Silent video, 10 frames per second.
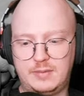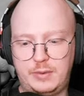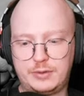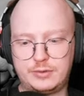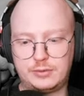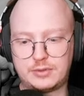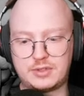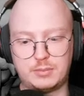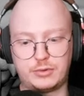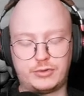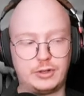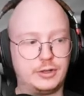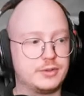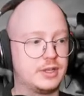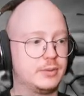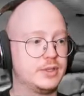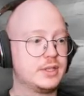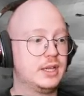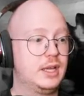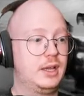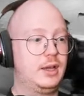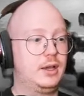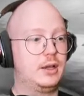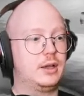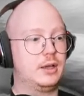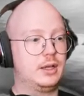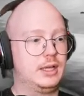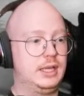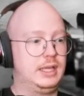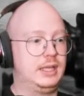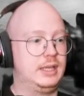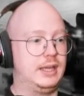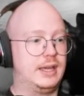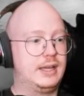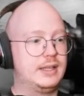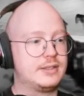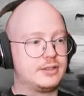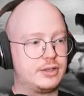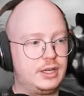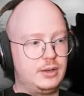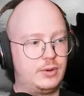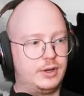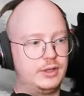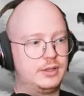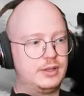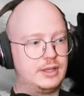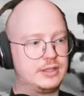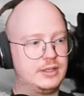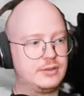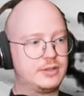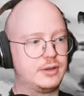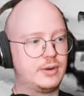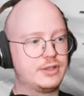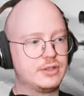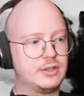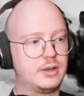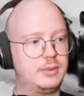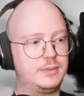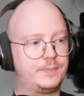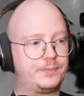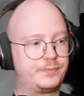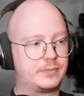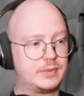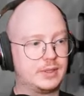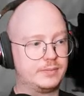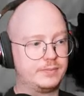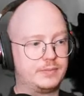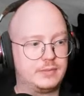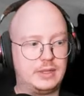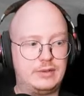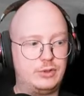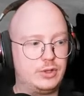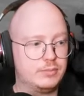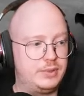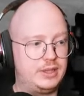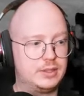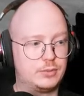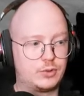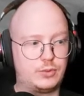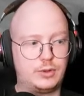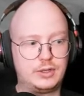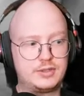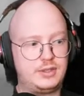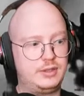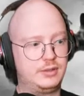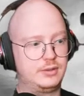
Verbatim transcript: better tools and portfolios anyways. Yeah, it's a tricky one. That's an interesting question. I mean, if you can beat them on quality,